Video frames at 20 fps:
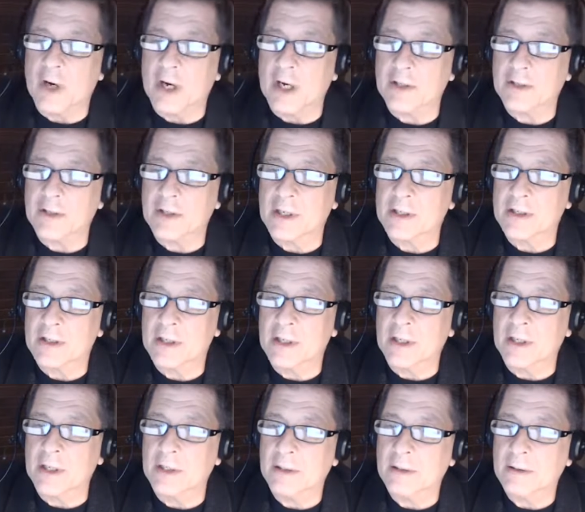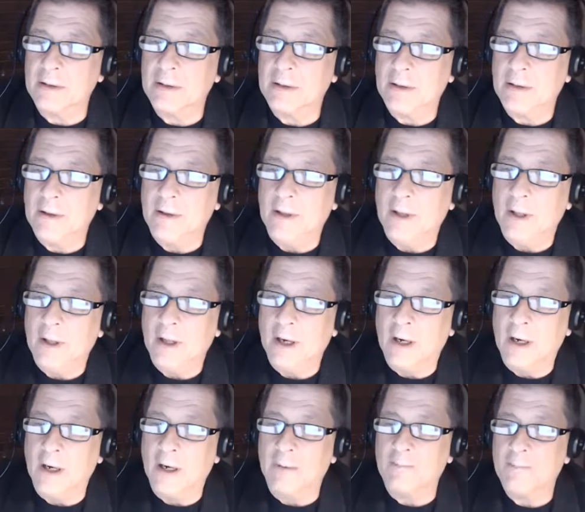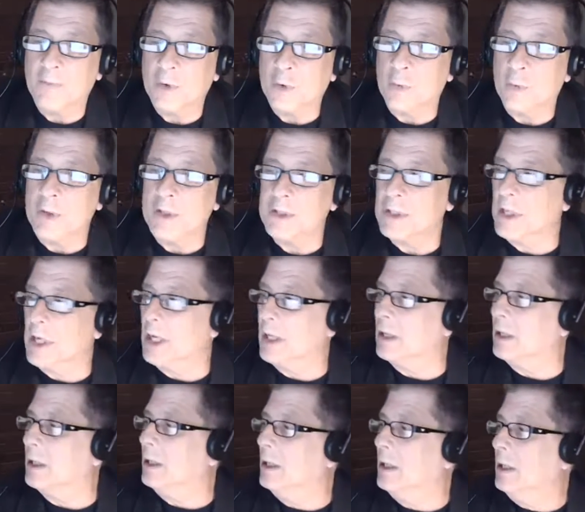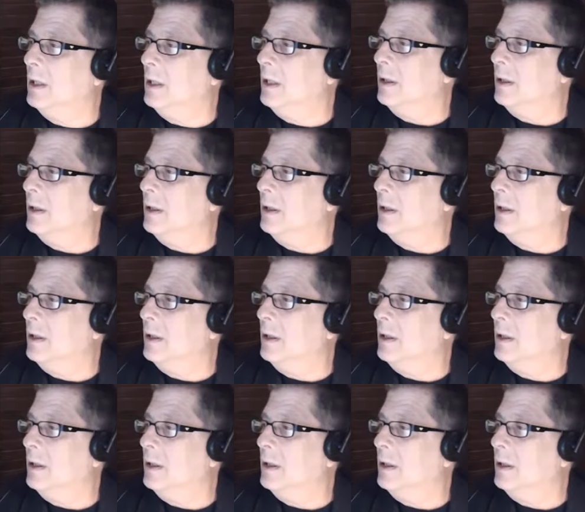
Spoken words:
process in Louisiana.